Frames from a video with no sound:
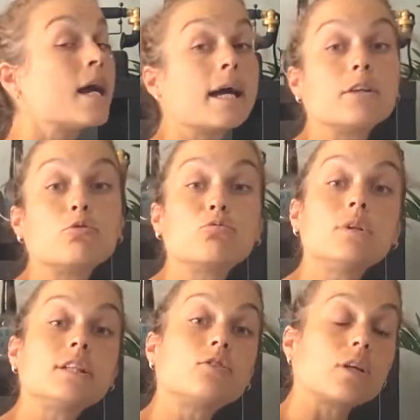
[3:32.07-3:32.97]
and you're
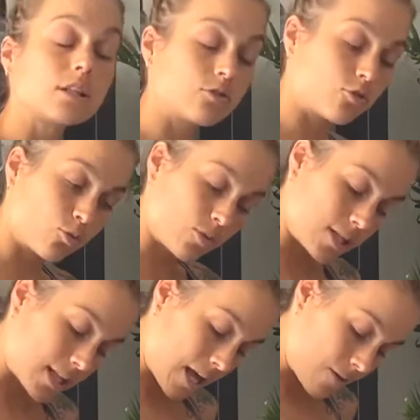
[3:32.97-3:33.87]
really trying to
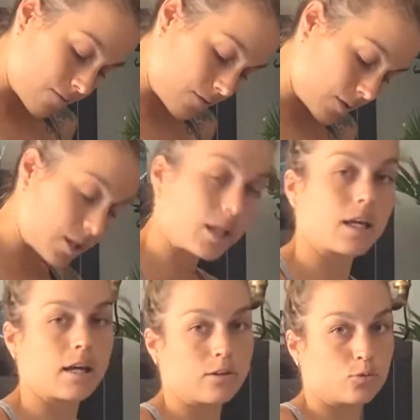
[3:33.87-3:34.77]
squeeze everything
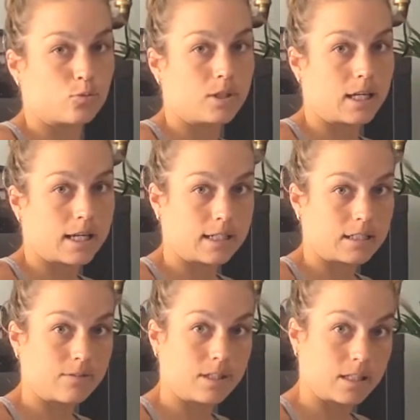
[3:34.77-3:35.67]
out, really
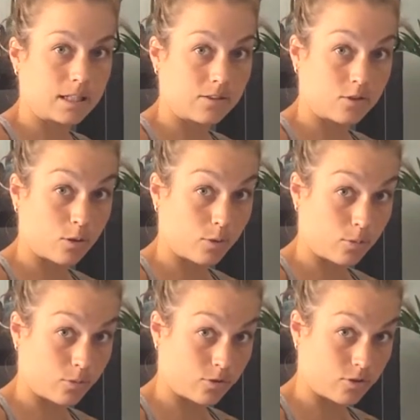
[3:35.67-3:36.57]
activate that stomach
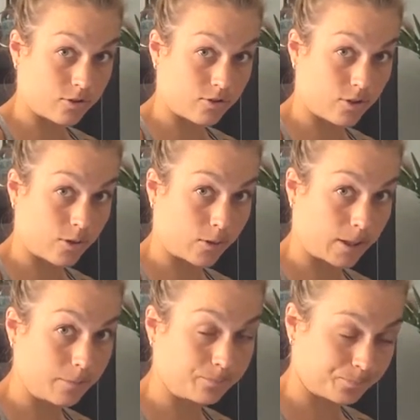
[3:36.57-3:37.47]
muscles,
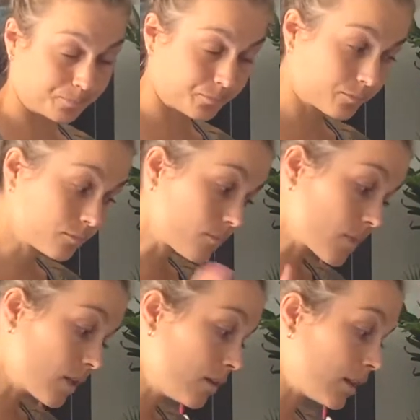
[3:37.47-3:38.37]
okay?
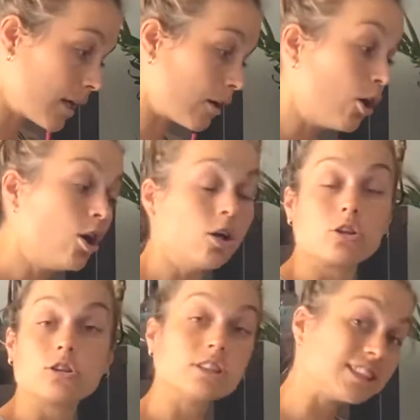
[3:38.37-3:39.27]
Now,
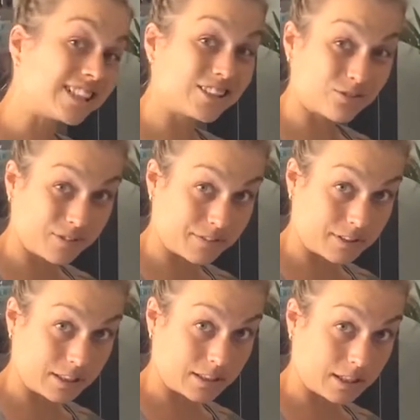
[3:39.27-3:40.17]
good 10 to
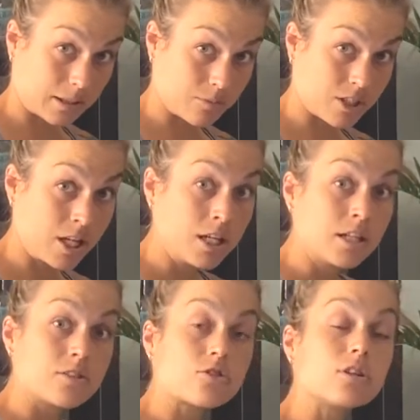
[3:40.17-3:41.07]
15 times.
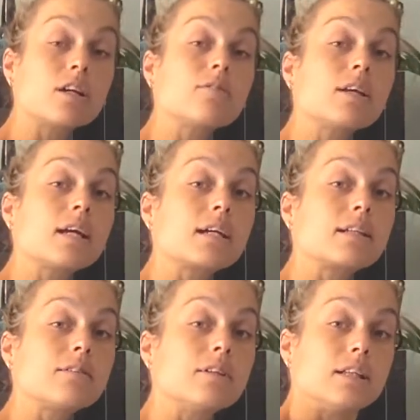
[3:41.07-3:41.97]
So now we
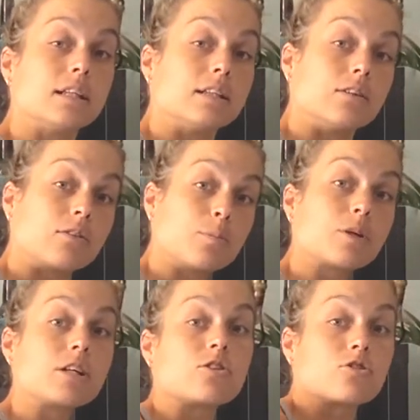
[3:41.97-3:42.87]
activated the
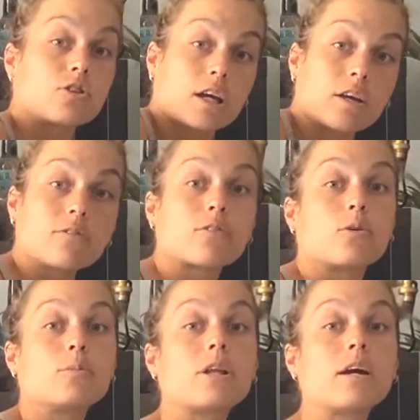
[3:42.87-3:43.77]
ribcage to
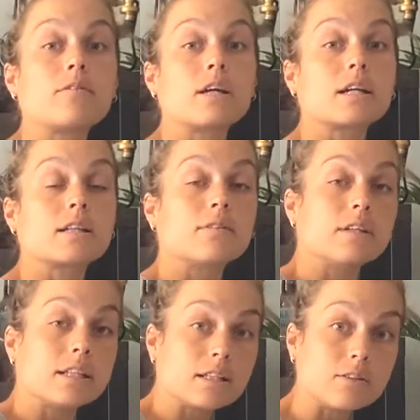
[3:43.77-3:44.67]
diaphragm, now we
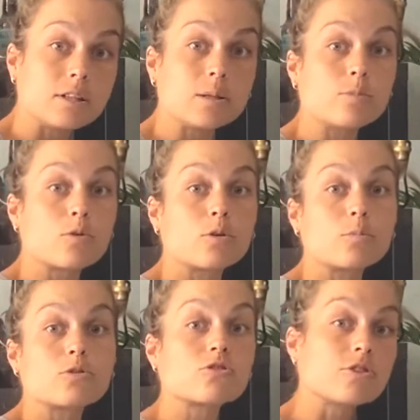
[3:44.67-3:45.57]
activated the deep core
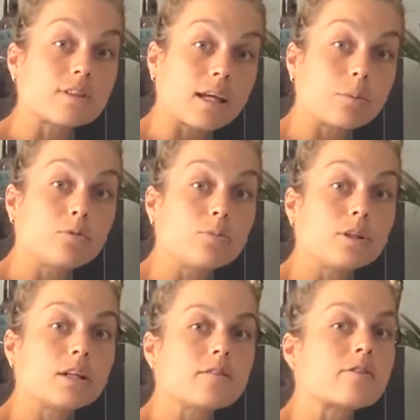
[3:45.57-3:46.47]
muscles,
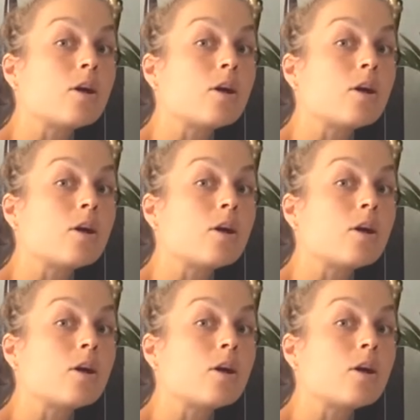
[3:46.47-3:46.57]
abdominals,